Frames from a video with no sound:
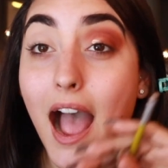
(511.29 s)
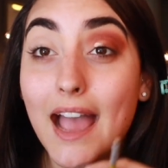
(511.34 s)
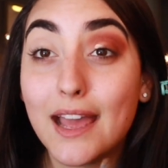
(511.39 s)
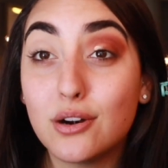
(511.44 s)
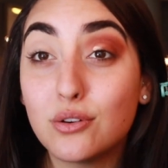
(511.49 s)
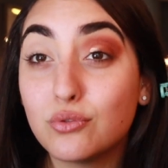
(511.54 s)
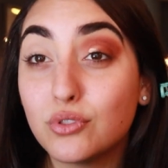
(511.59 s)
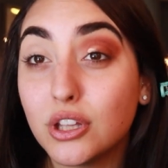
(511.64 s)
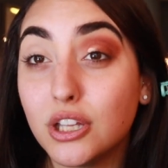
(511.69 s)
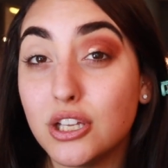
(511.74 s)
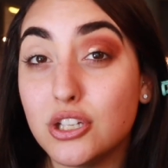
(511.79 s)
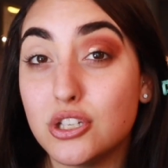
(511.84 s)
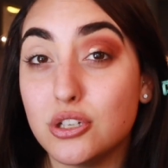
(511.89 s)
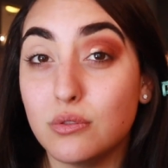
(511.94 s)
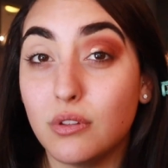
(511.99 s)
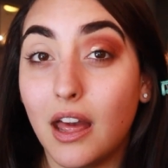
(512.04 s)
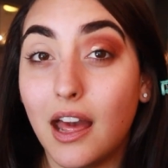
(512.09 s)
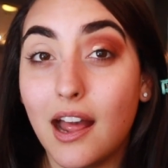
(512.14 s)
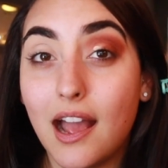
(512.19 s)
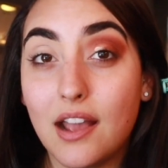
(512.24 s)
I don't really
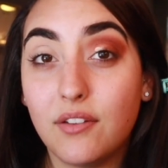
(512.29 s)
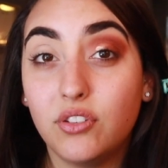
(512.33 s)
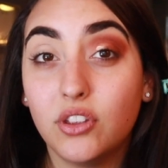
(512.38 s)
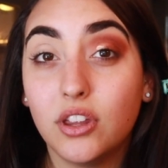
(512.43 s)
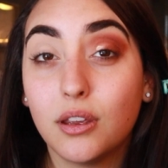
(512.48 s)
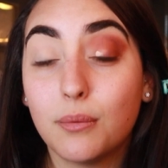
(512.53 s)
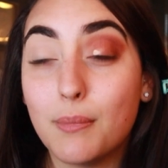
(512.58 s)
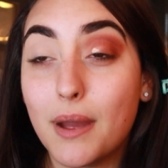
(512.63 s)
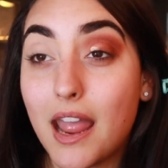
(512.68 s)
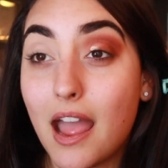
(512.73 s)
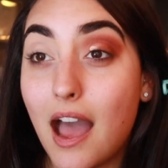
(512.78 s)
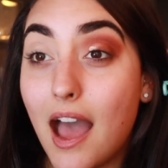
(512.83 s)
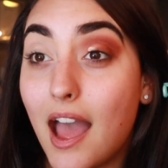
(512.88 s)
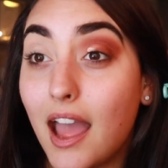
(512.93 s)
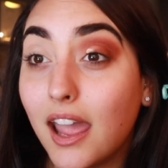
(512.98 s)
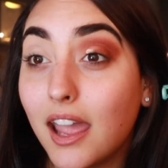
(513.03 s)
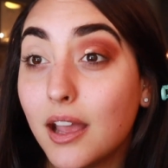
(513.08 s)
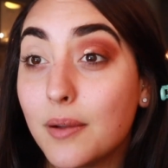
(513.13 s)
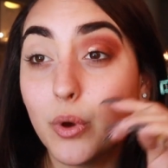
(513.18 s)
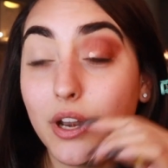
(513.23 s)
do that. I feel like my
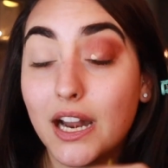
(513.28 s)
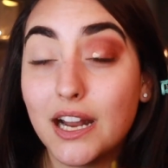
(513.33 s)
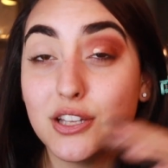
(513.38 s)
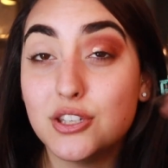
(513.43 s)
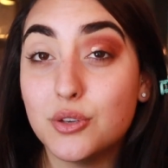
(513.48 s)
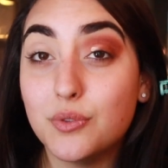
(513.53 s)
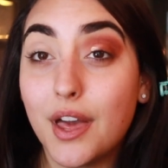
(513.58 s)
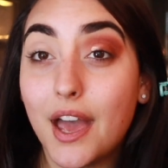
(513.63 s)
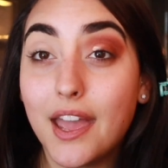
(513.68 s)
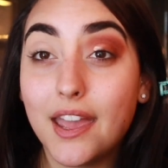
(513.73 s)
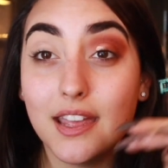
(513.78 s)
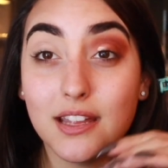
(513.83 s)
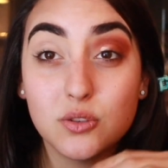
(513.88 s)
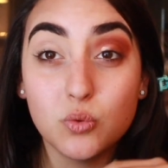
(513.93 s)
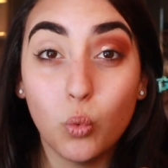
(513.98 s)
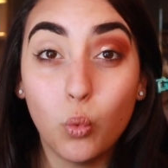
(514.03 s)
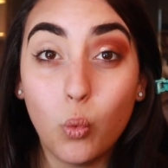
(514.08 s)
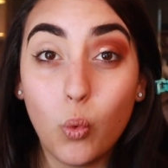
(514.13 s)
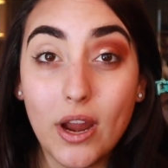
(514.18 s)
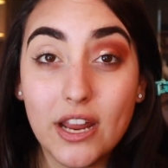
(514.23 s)
eye, when I do that, it's
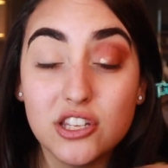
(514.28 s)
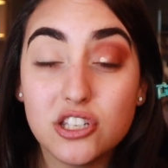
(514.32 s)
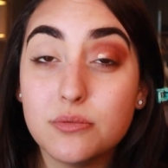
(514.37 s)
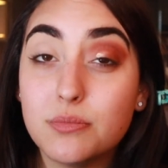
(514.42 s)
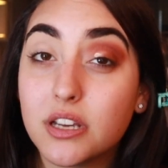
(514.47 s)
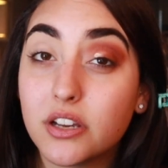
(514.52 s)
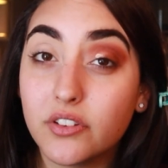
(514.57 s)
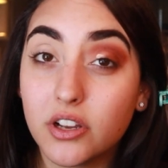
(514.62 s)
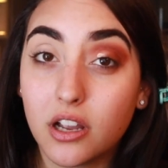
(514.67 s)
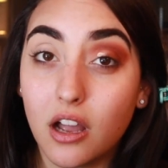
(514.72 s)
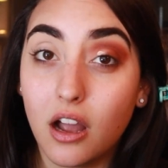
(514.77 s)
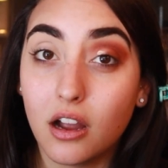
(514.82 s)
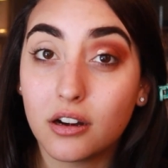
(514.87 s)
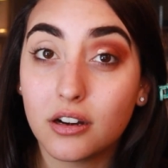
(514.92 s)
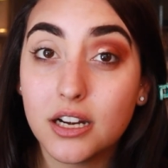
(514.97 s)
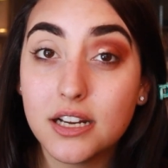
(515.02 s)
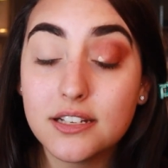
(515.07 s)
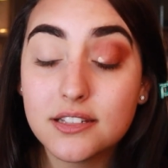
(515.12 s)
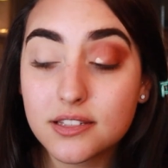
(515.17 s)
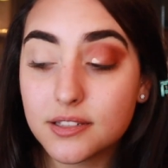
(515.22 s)
way too big of a cut
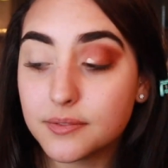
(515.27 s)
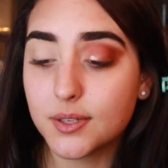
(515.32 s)
crease.